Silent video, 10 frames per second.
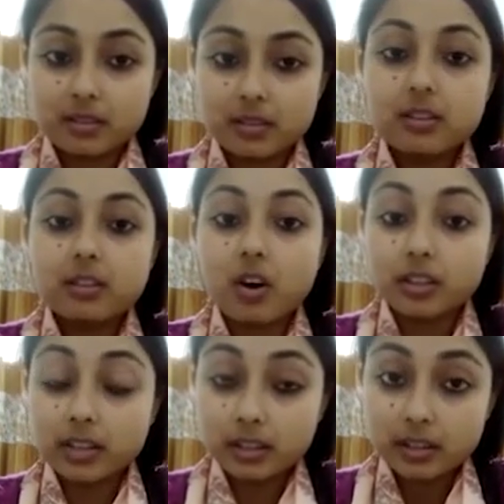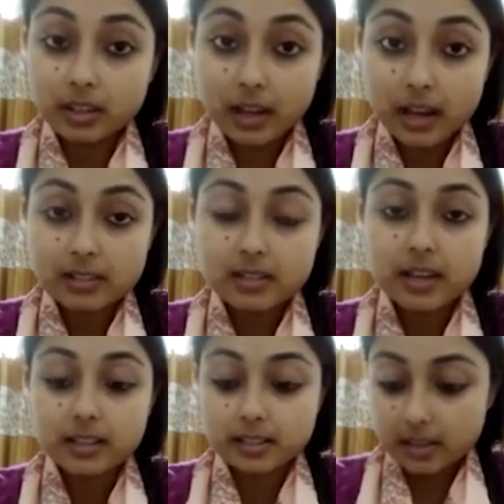The last
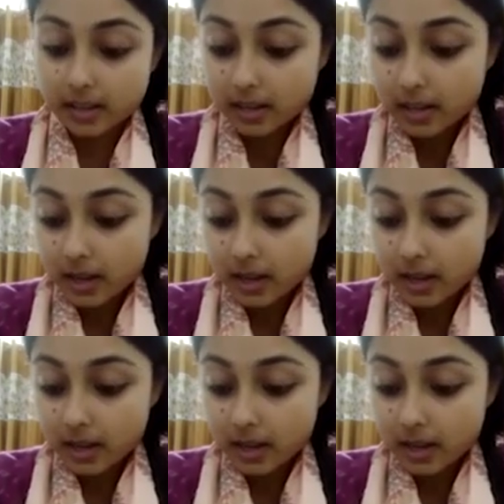line saying